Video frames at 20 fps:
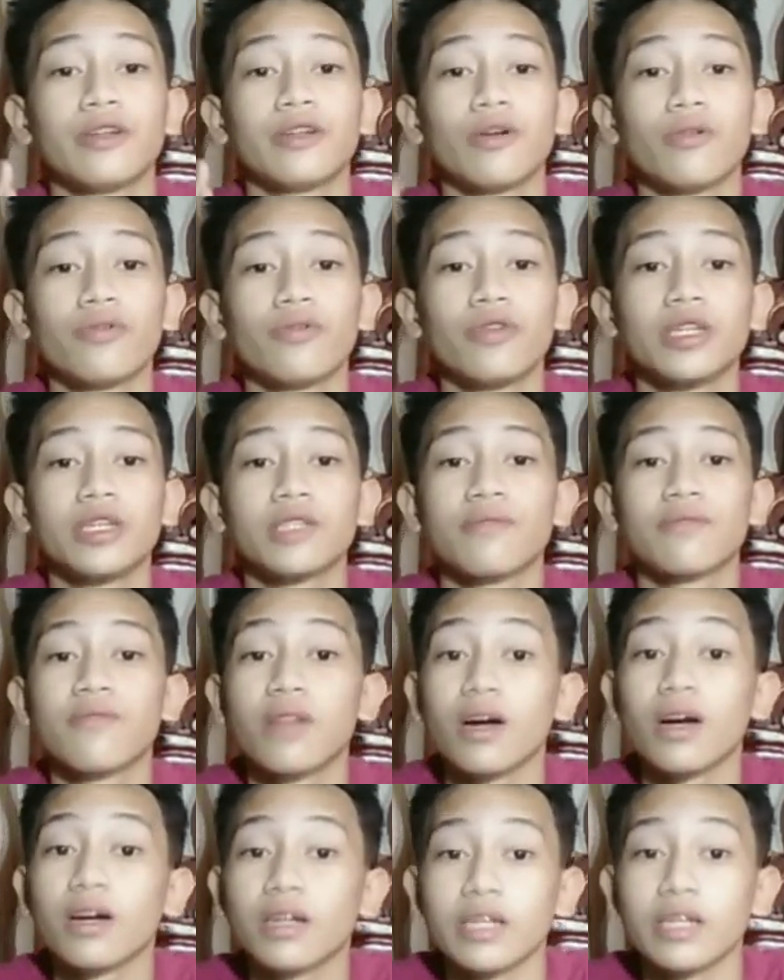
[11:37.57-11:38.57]
I know
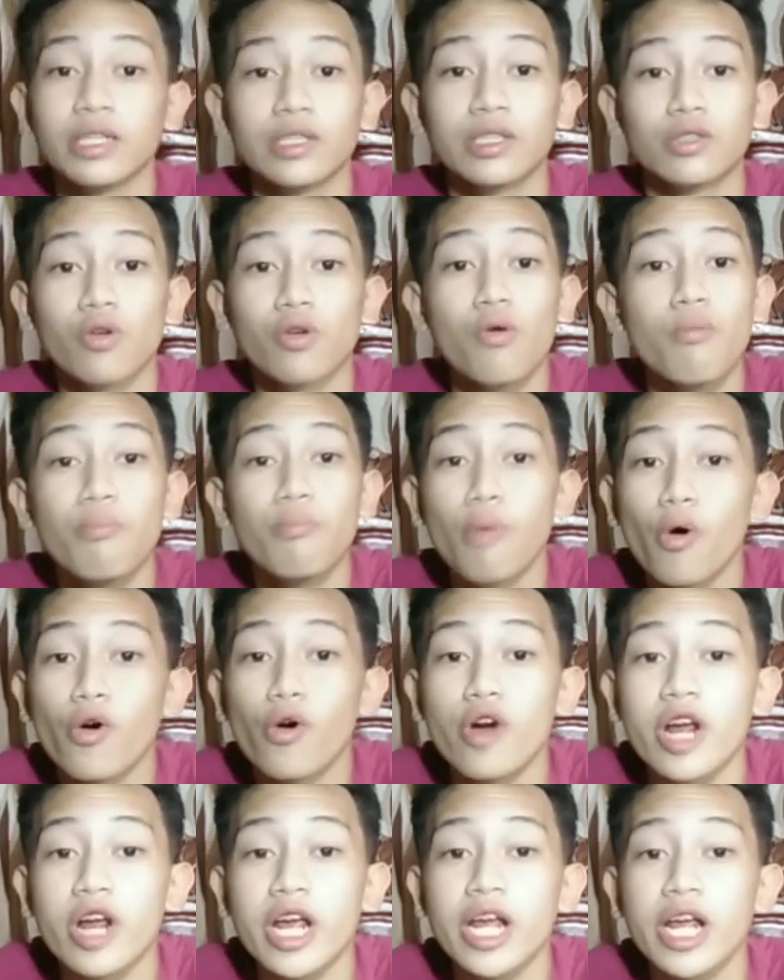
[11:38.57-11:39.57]
this vlog is so
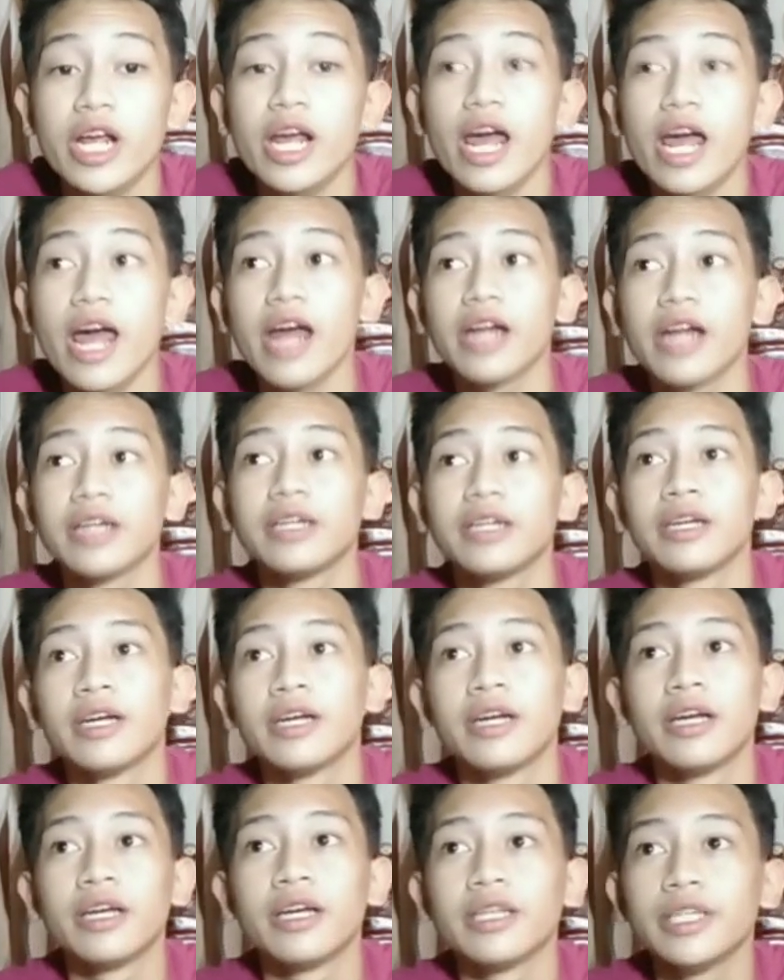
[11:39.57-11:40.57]
boring
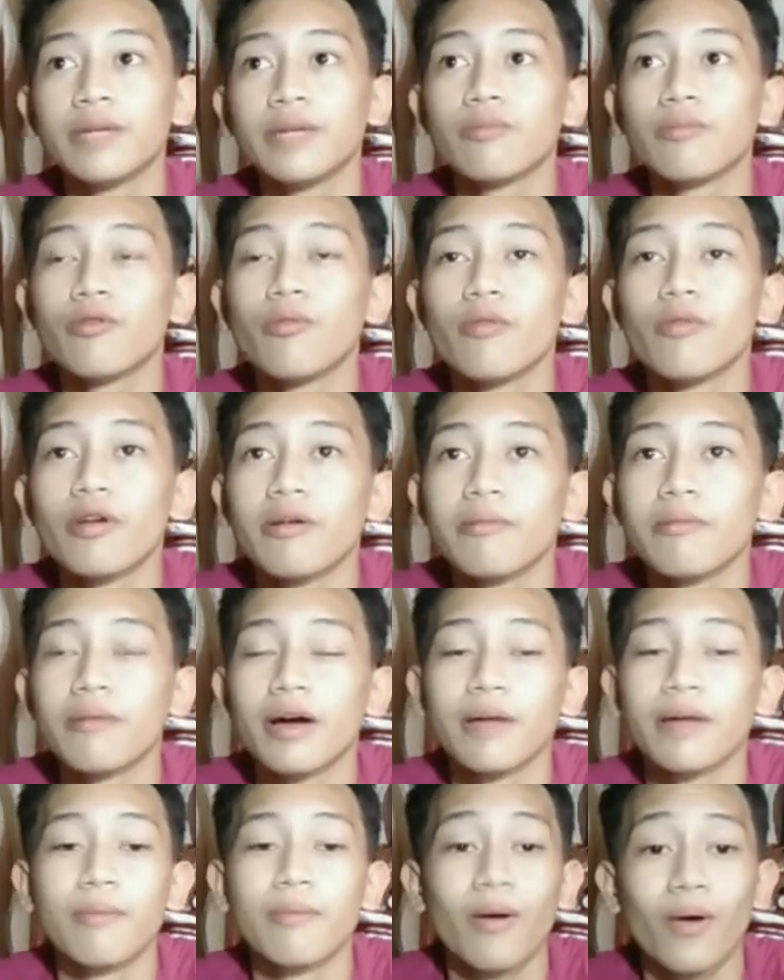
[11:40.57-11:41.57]
and yamo mo
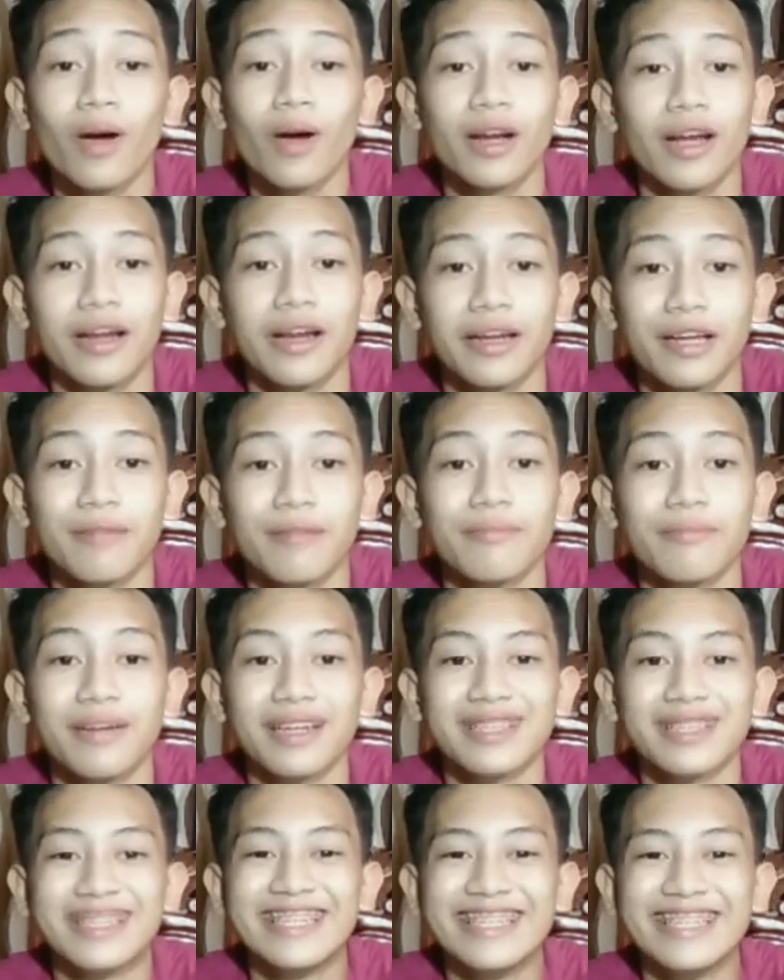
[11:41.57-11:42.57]
mahibawan ani,
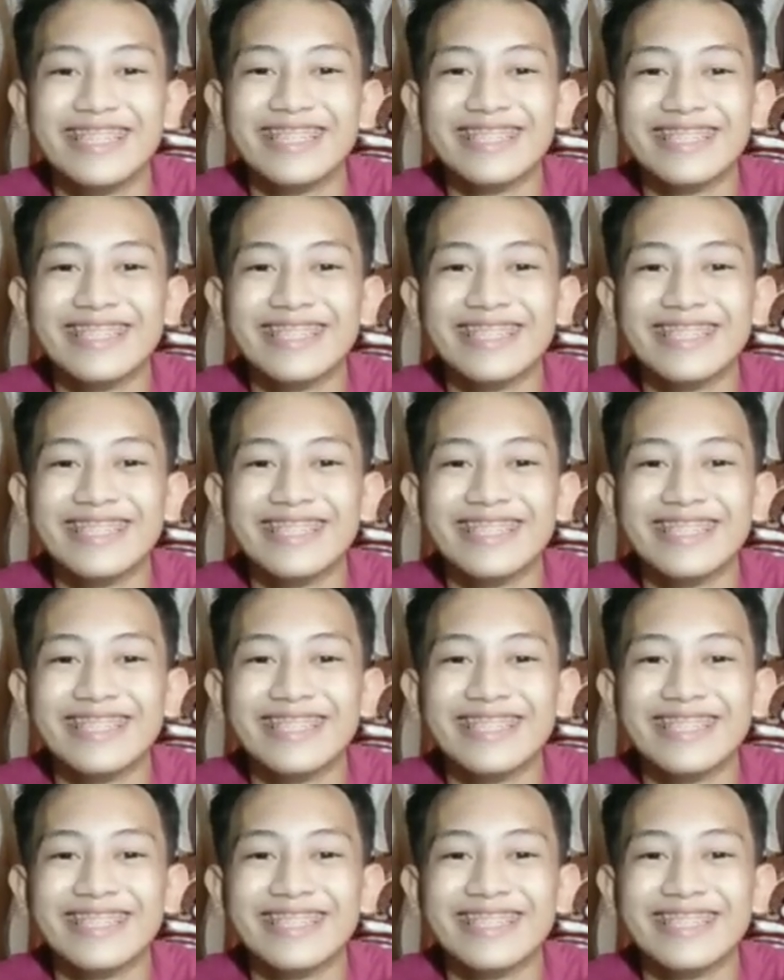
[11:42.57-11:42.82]
but